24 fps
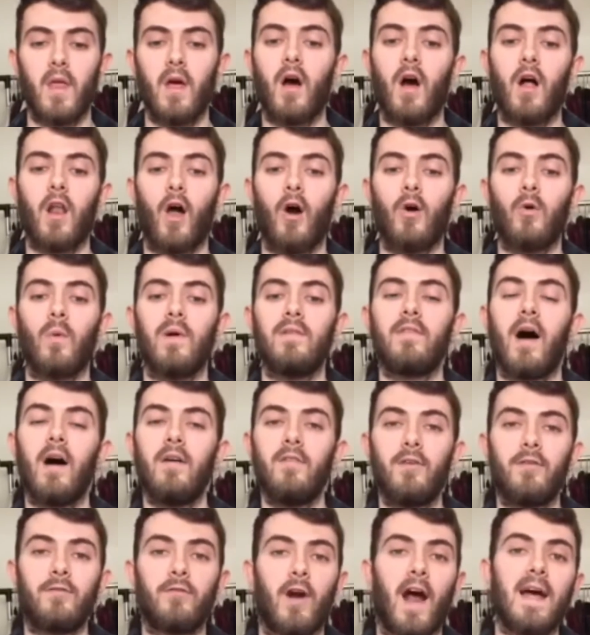along with
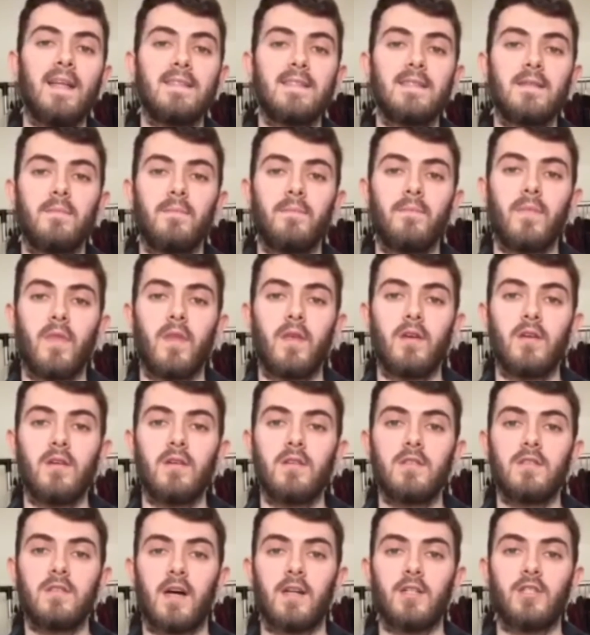other threats
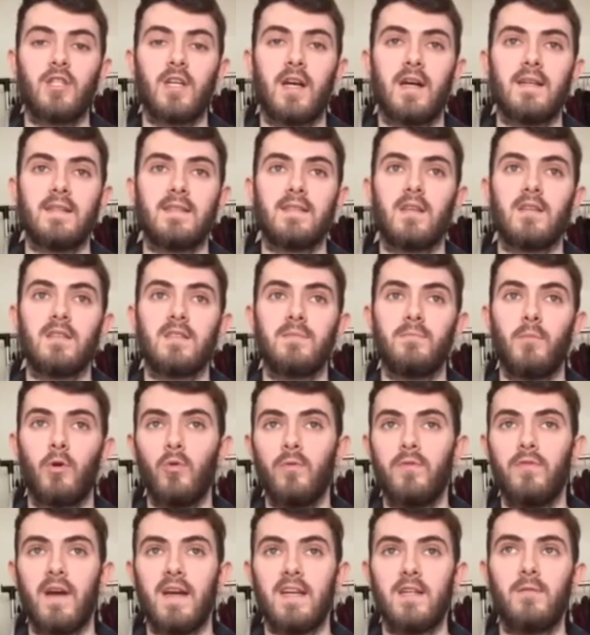such as small
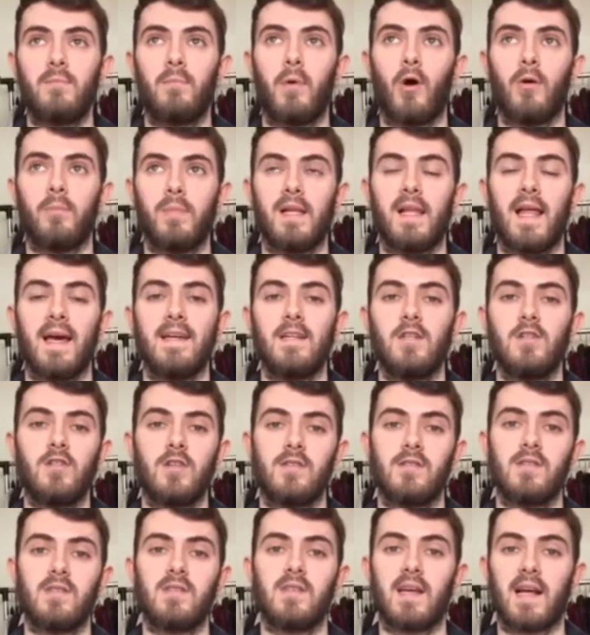fish
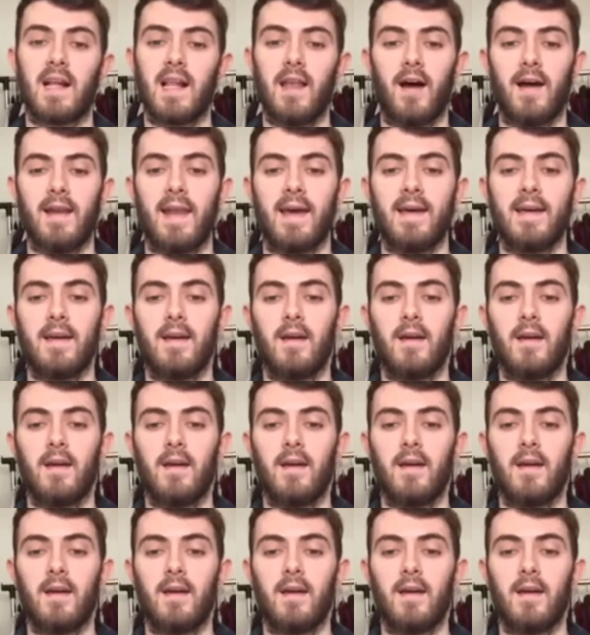populations declining.